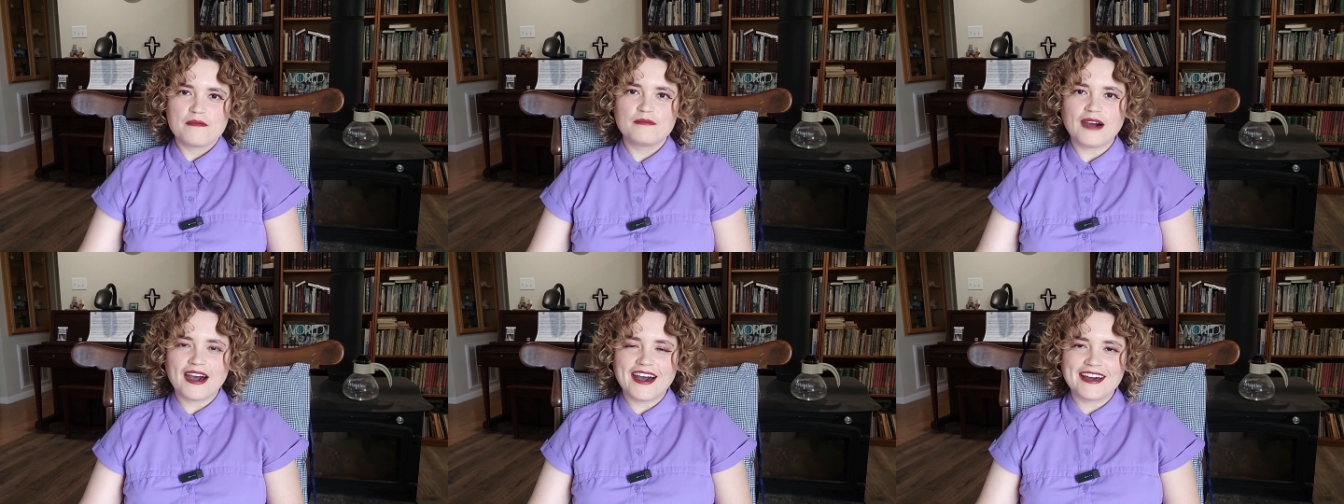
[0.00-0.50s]

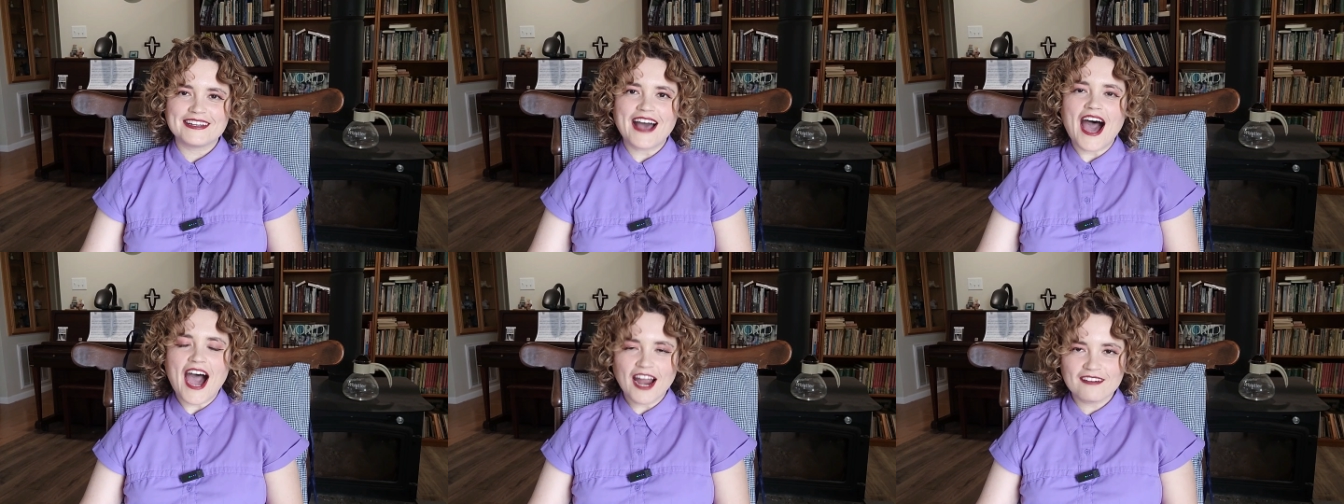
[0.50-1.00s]
But
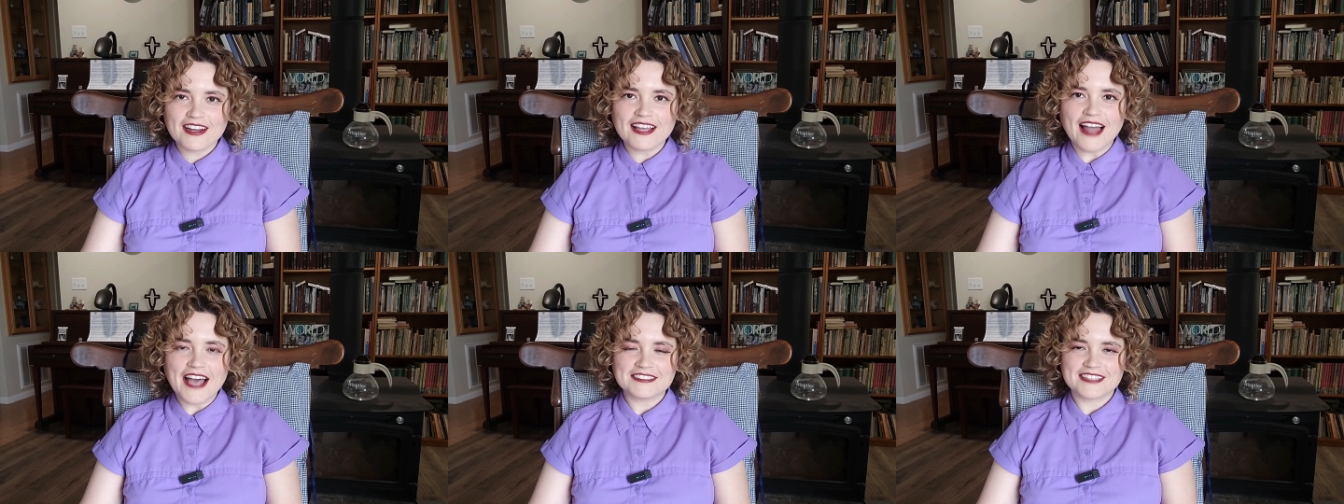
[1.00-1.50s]
I
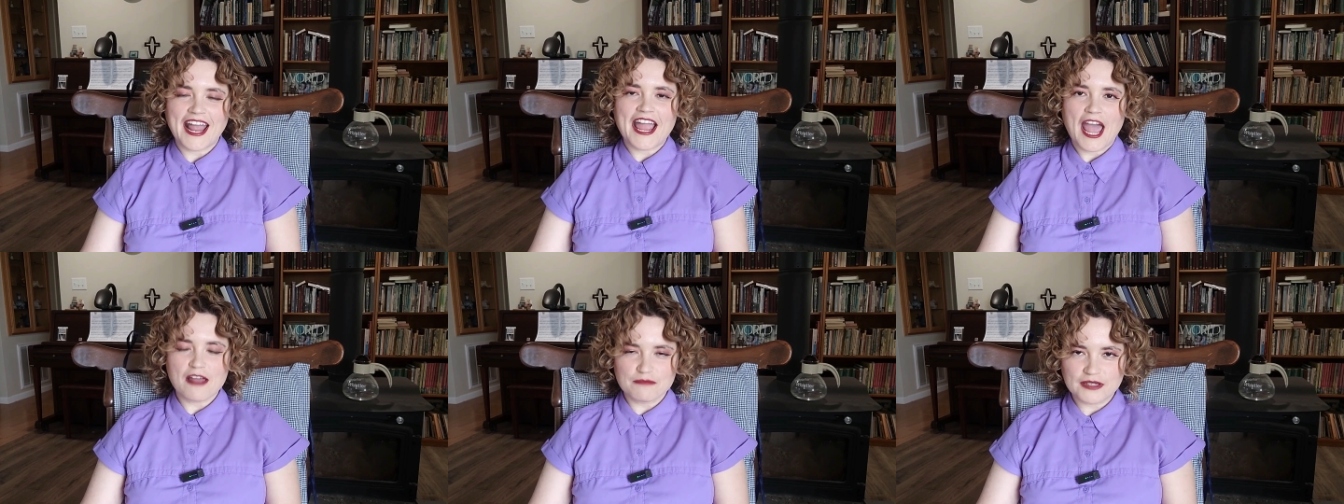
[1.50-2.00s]
realize that I
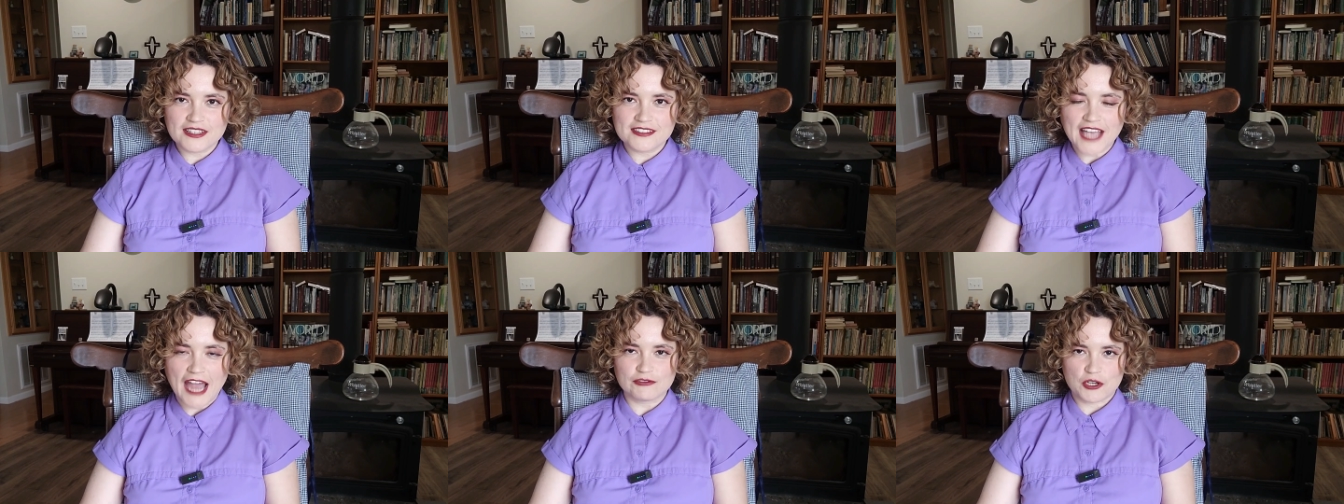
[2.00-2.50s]
can't
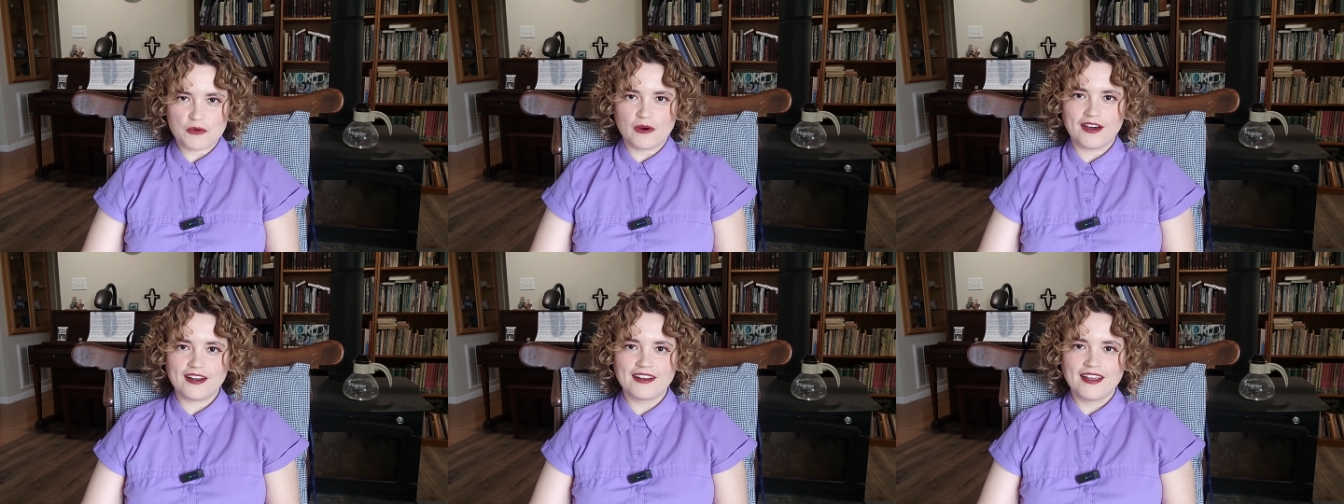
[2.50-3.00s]
please
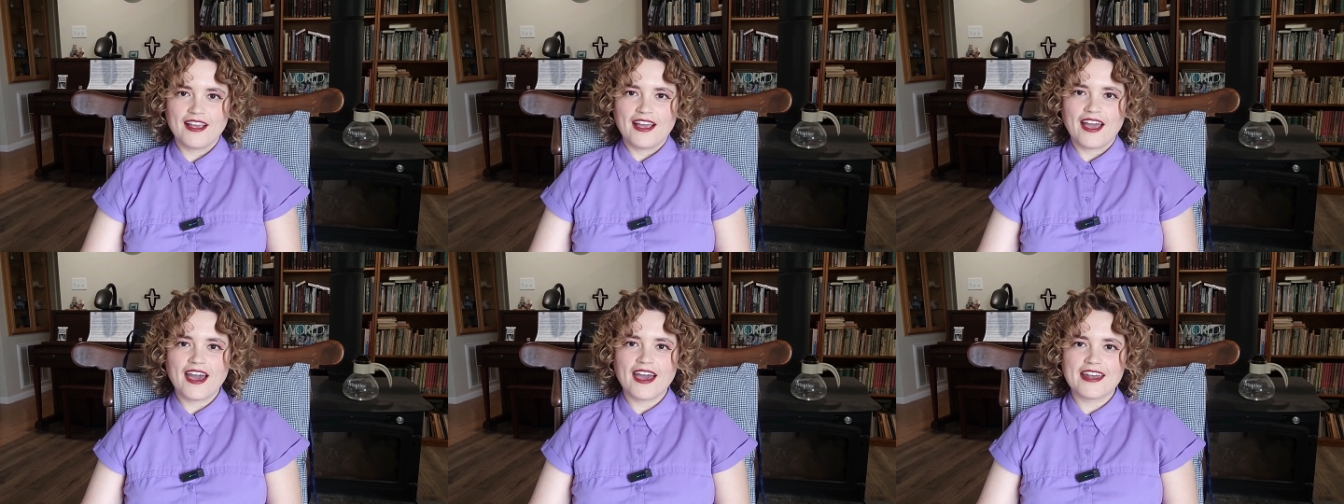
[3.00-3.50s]
everyone
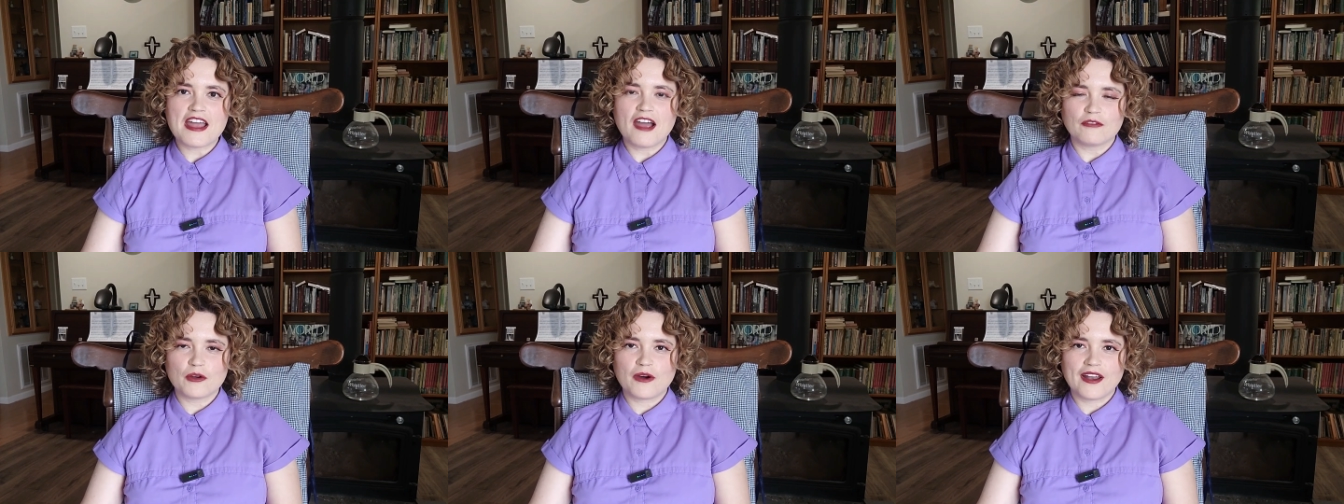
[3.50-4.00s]
and
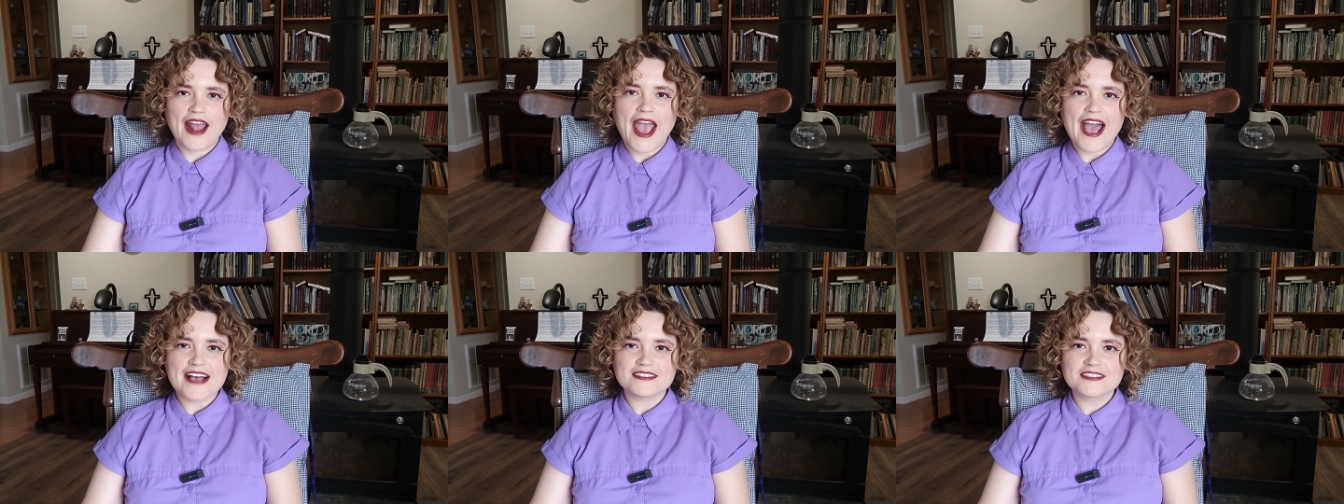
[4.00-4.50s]
everyone
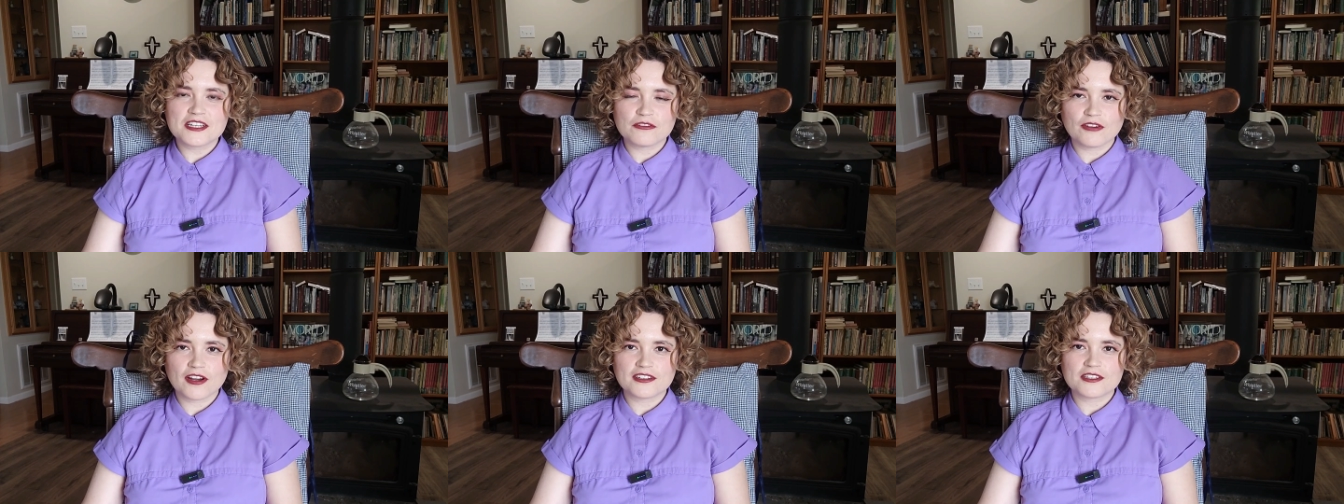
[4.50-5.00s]
has
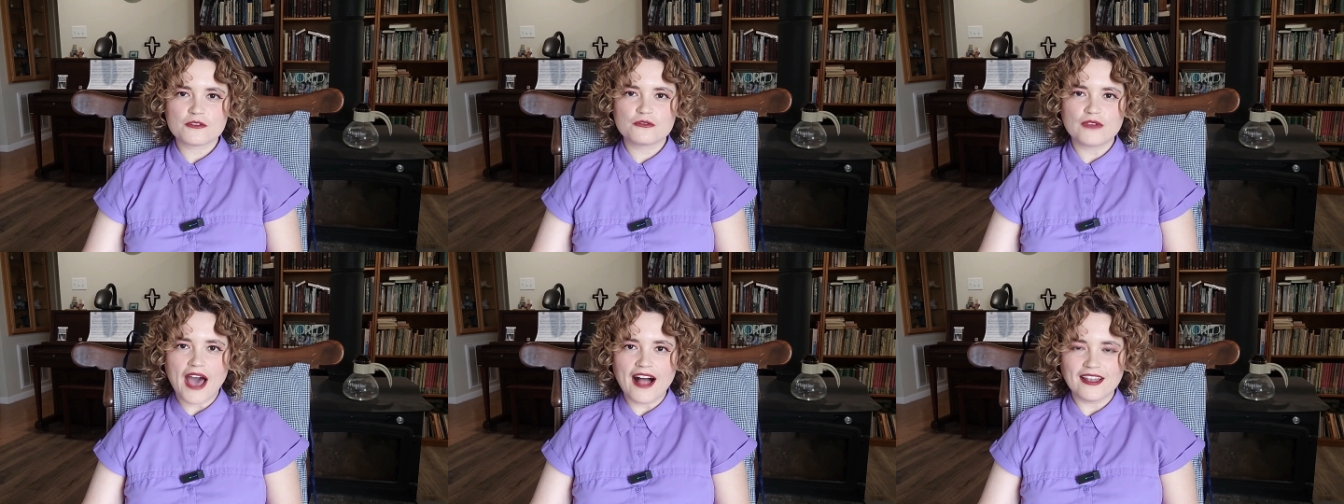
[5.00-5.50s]
different
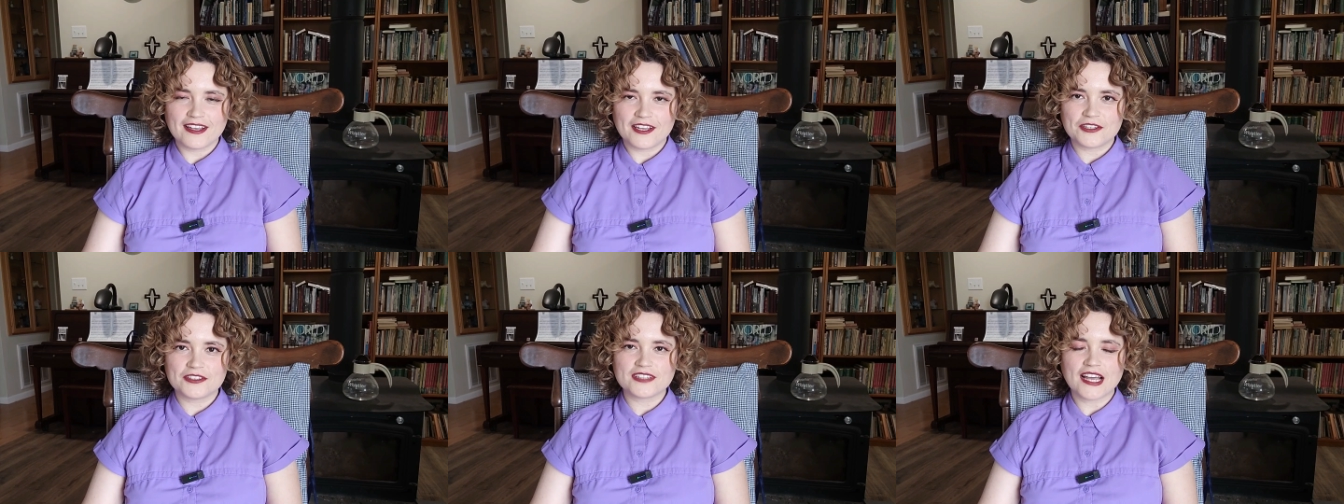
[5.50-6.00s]
values.